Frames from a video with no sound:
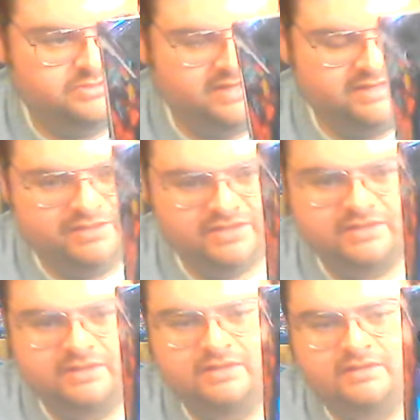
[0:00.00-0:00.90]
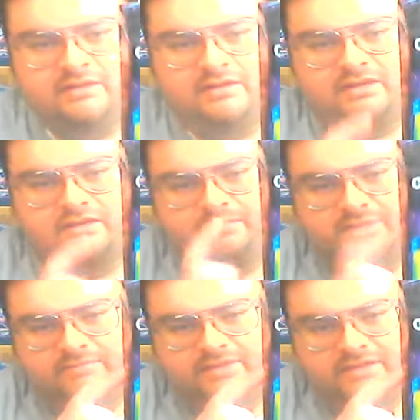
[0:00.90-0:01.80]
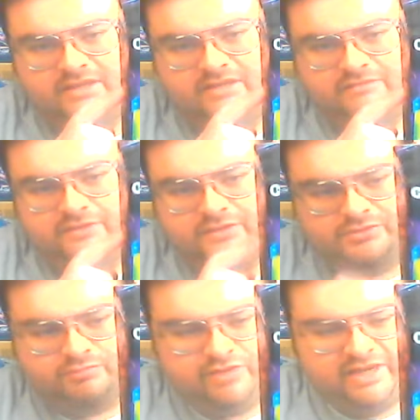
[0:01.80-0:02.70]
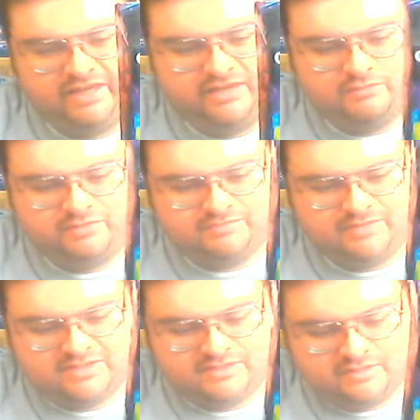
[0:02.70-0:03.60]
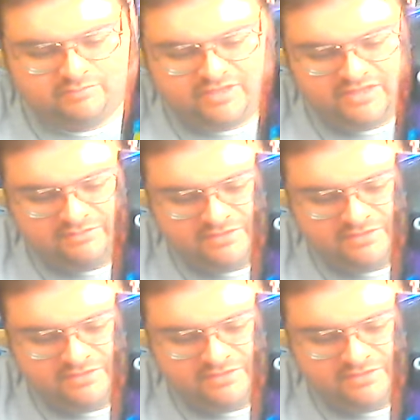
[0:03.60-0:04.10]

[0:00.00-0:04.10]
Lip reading: But anyways, to put it bluntly, Inferno's brain was messed up when he